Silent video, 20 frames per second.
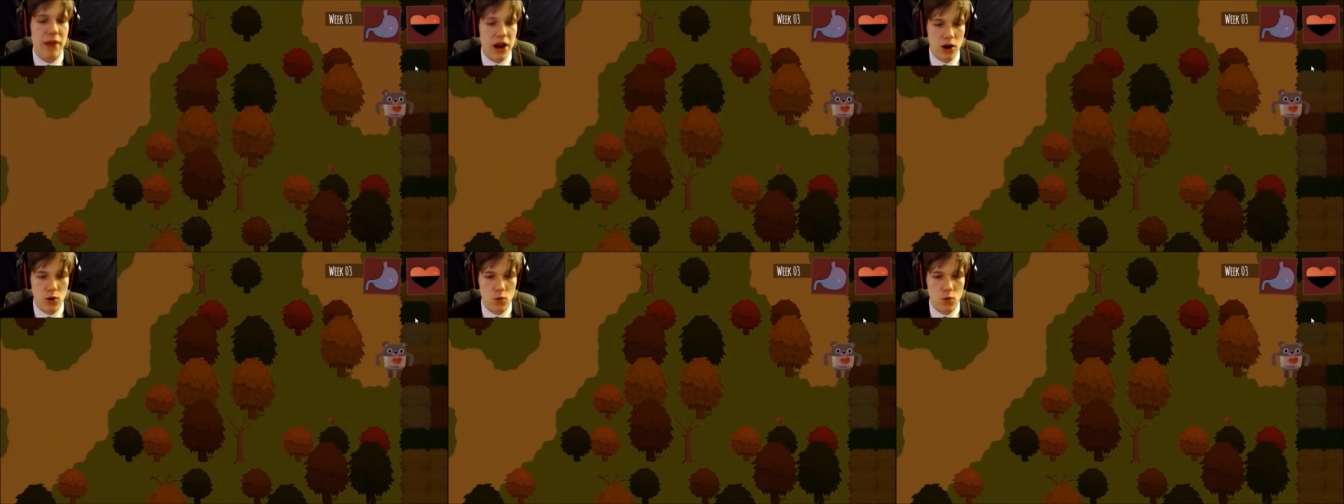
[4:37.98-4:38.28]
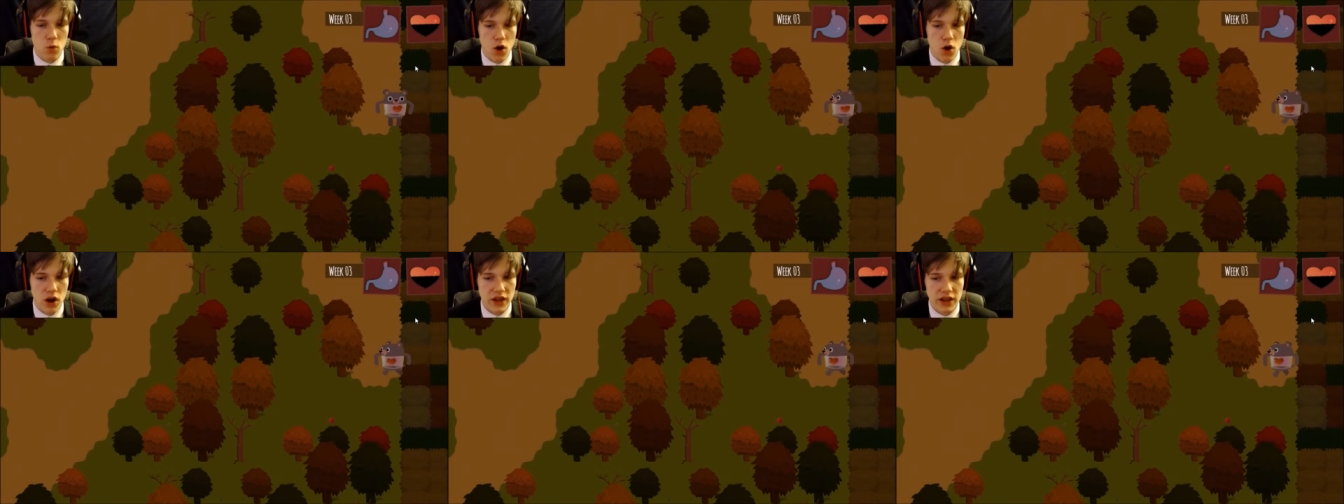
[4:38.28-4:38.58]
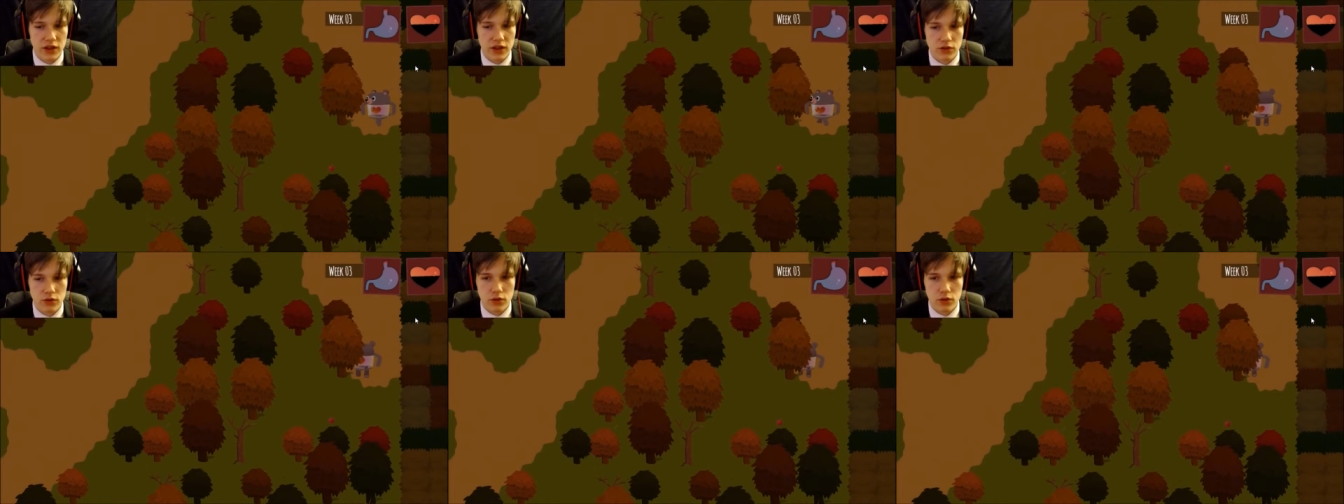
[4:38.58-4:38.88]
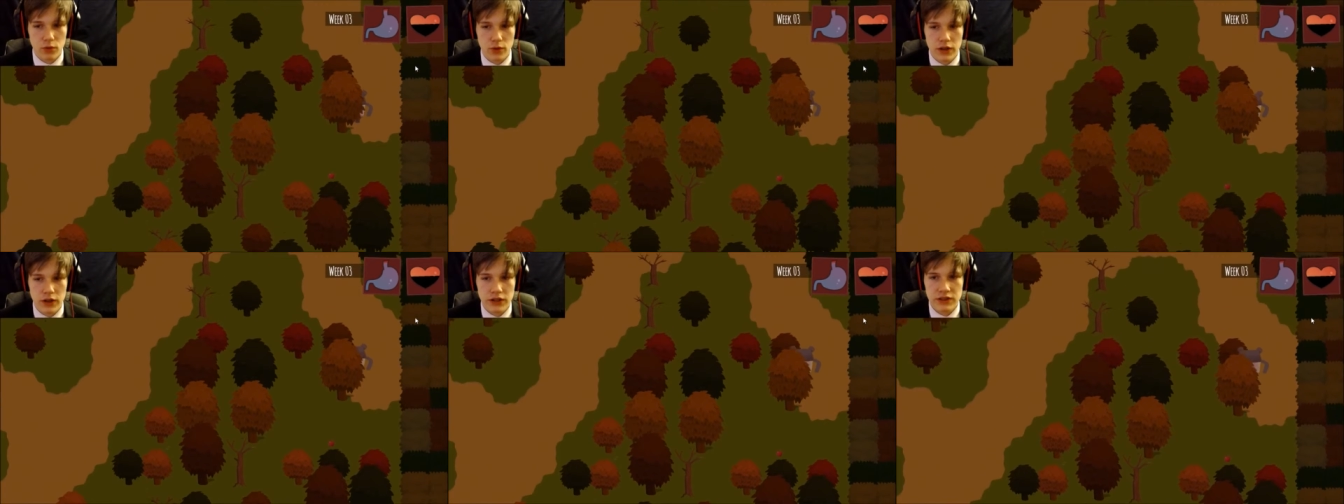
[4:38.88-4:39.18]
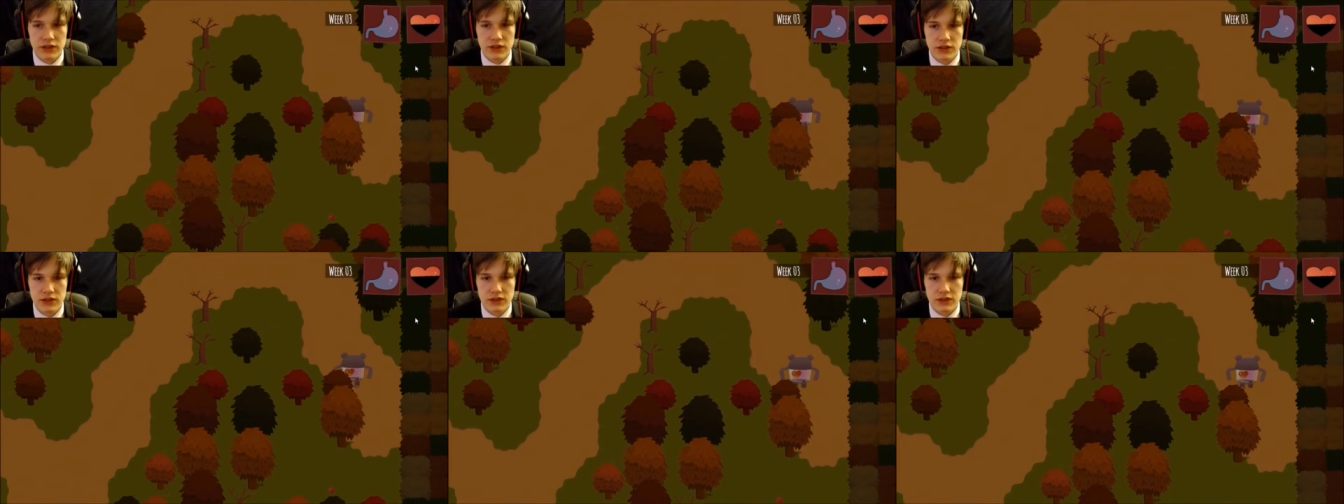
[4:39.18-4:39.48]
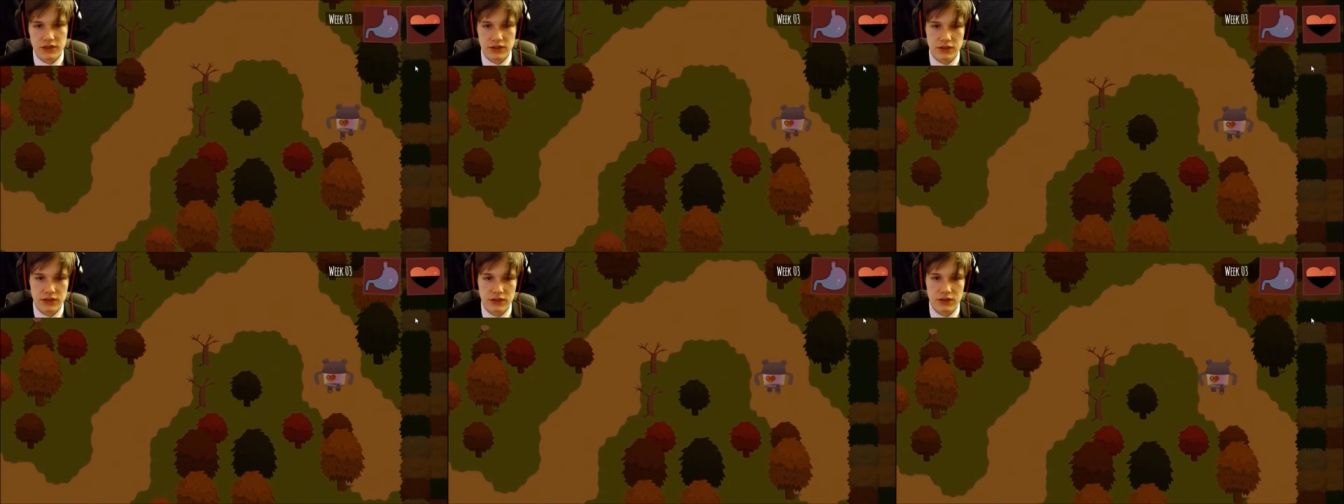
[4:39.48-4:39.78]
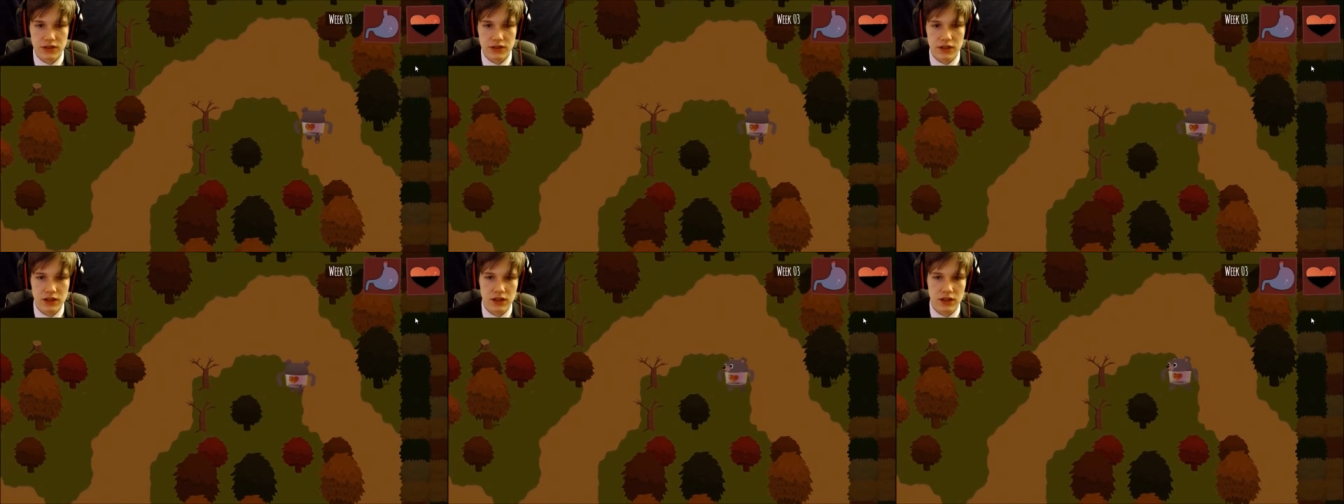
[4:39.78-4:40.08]
bear walking through the woods?
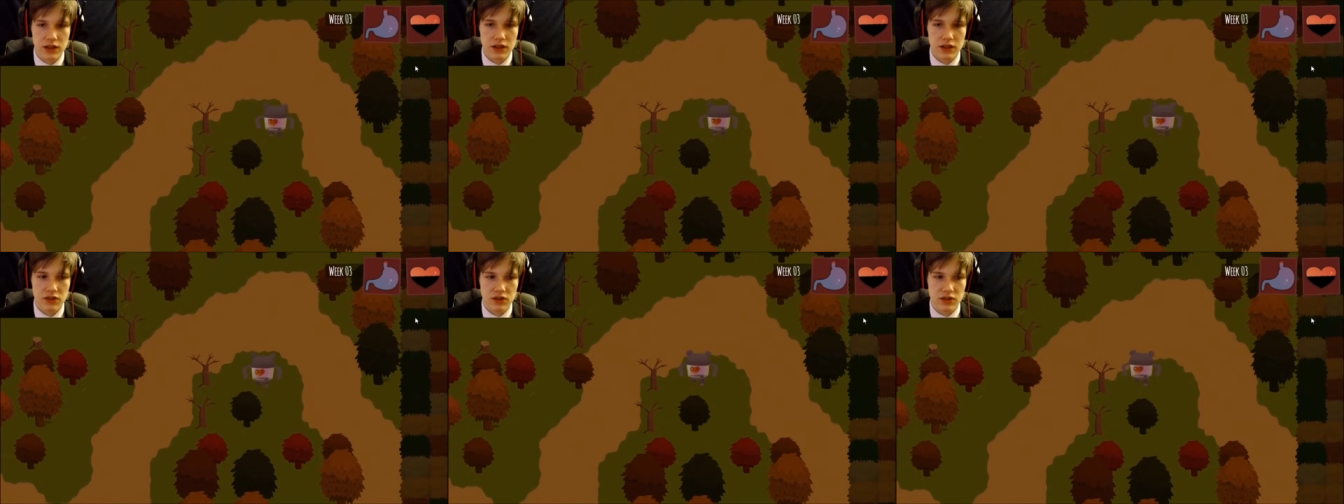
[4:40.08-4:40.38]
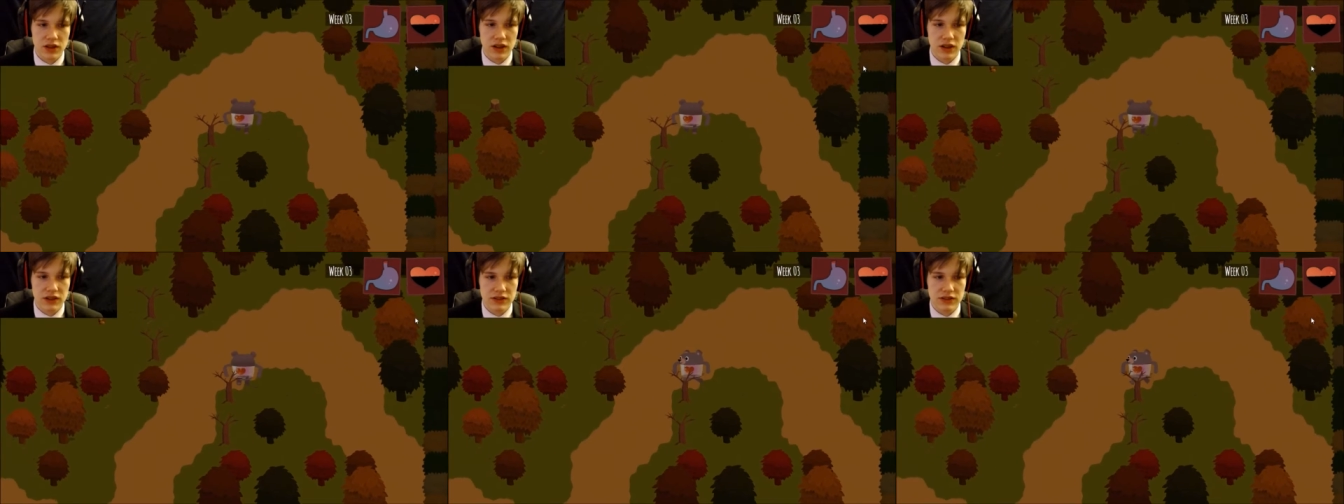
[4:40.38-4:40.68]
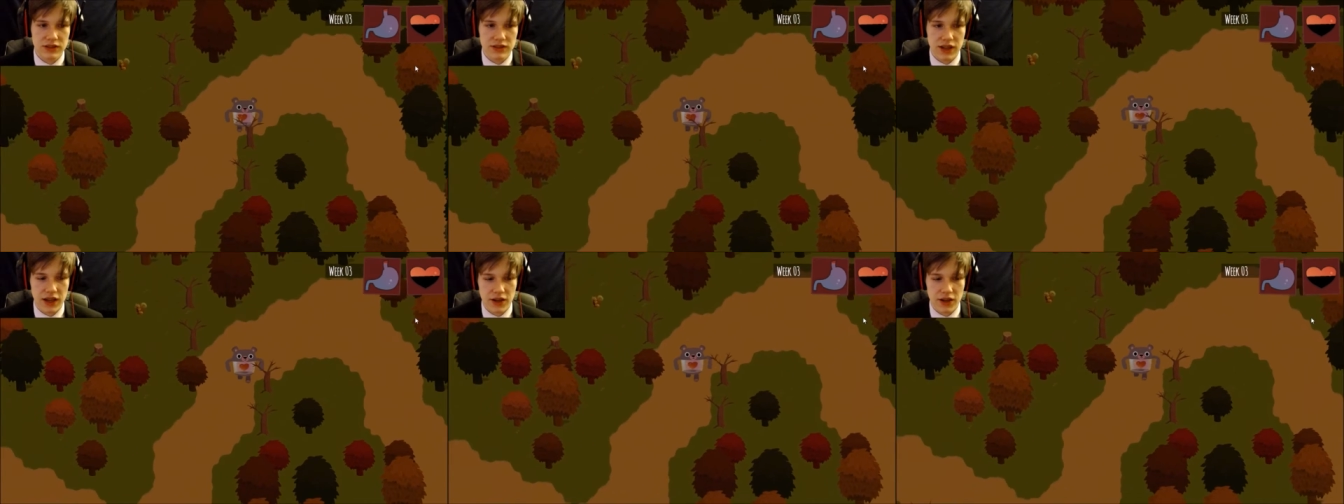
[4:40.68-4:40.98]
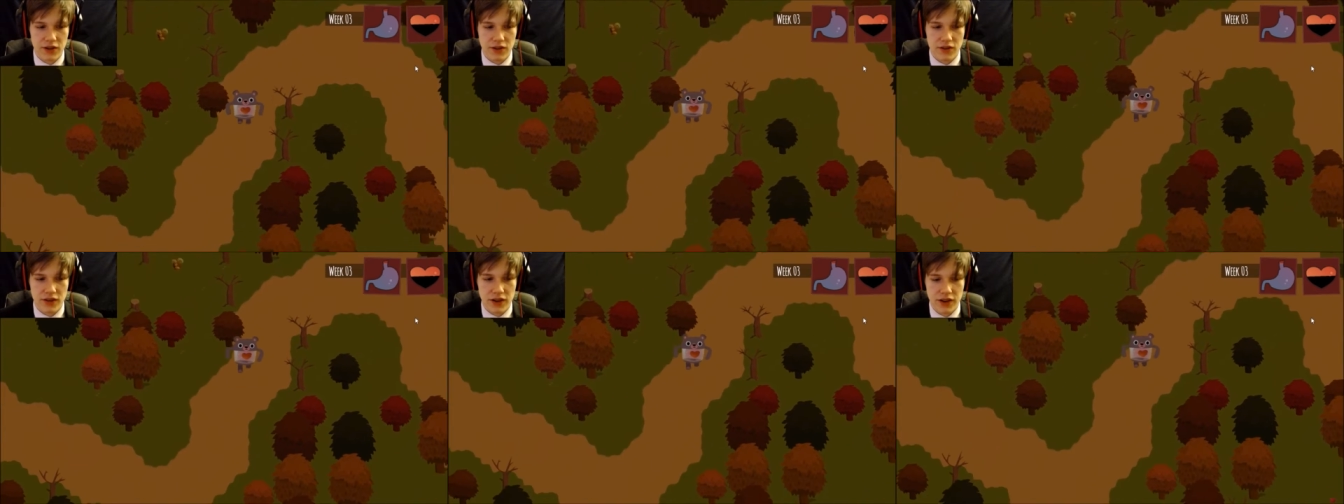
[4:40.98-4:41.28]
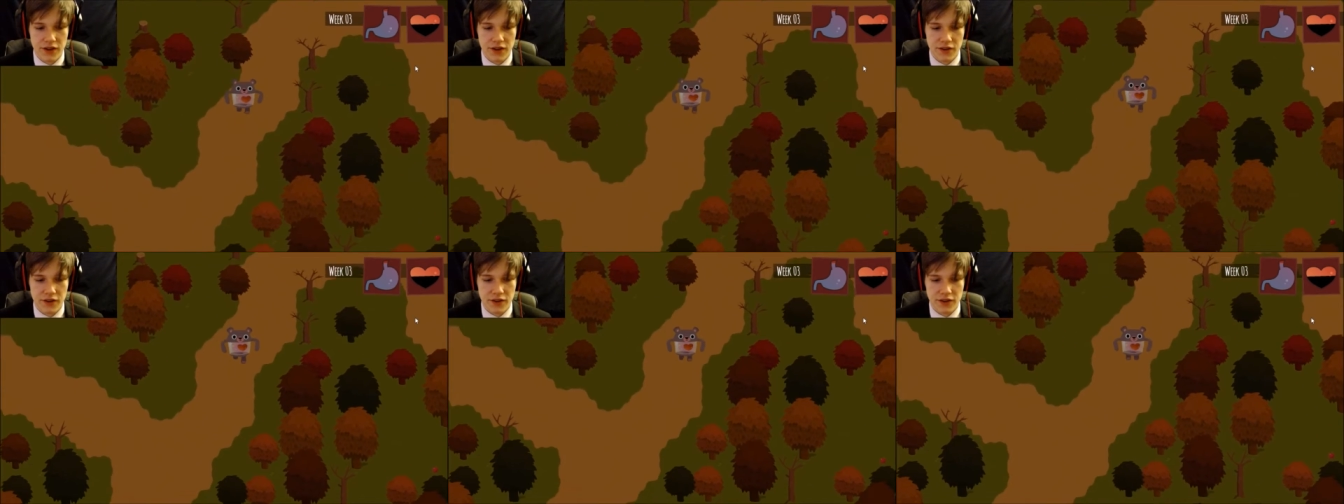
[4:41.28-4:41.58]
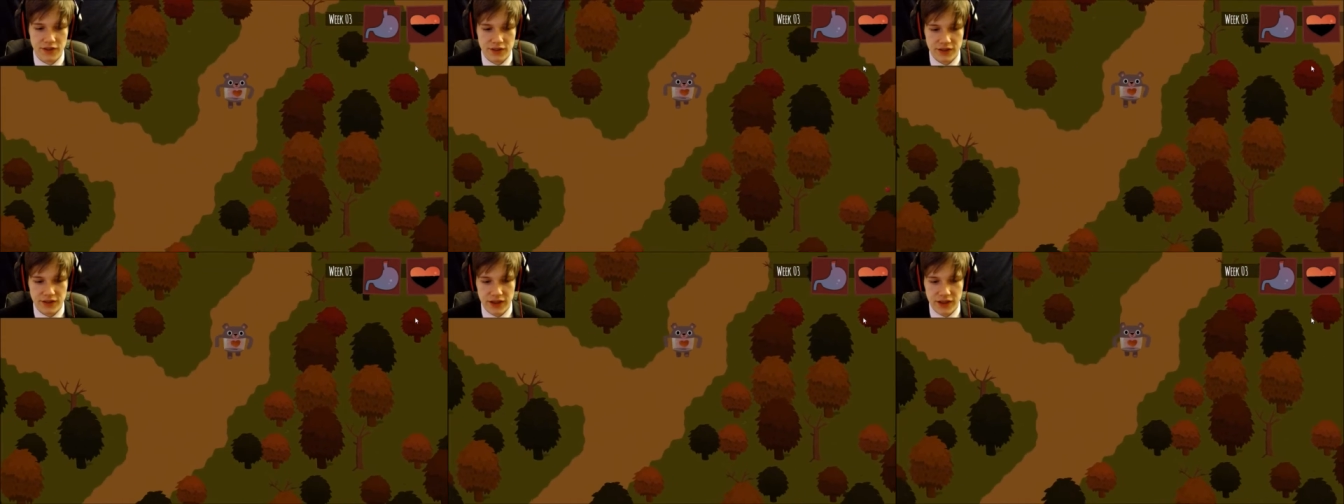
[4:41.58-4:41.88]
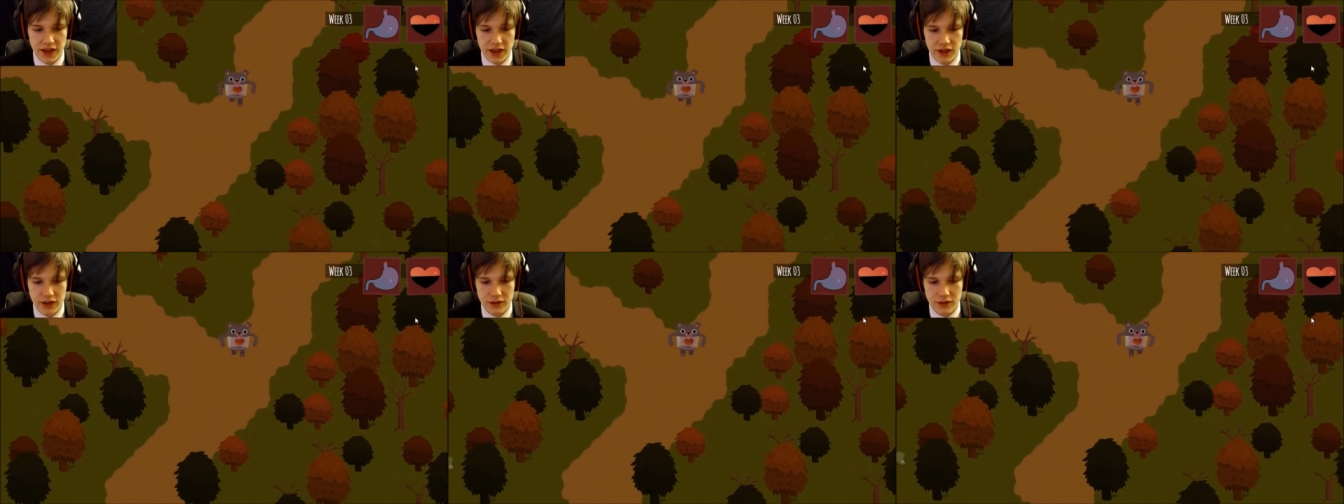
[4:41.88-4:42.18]
Cause I don't, I don't
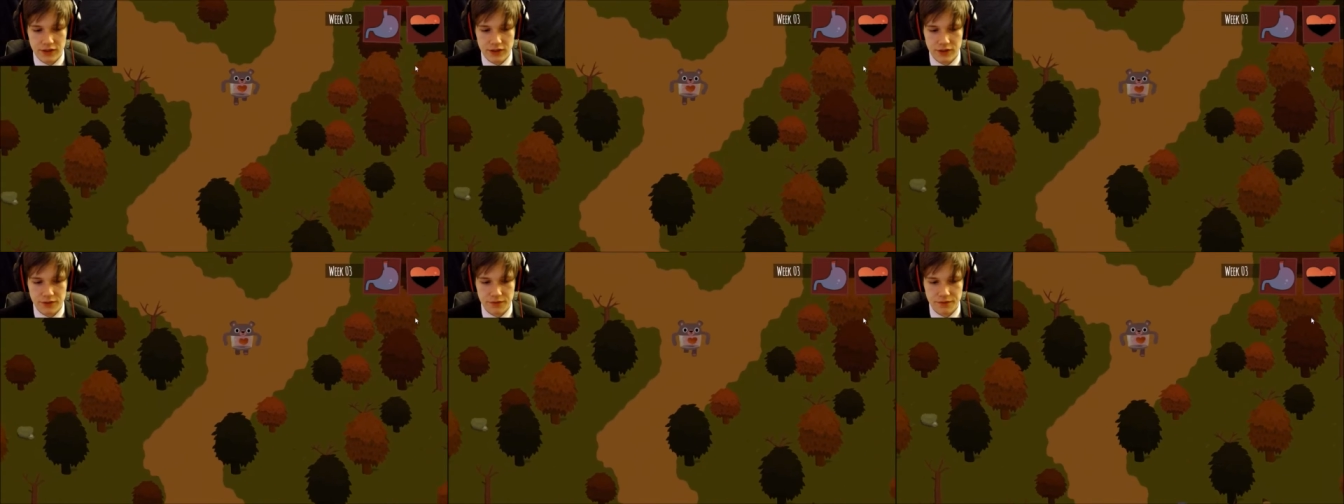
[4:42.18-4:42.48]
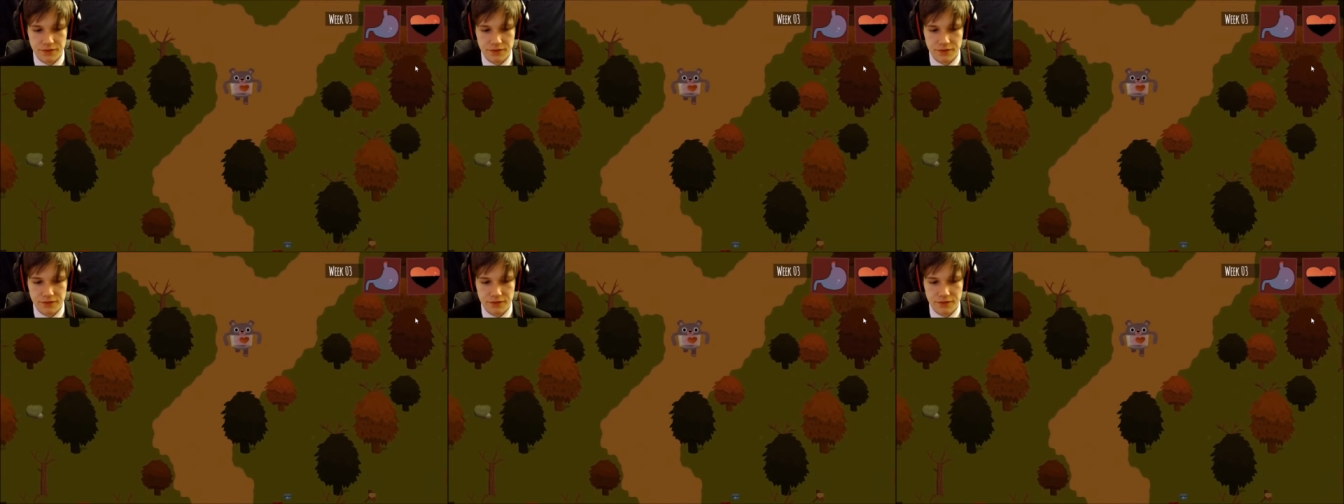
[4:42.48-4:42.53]
understand.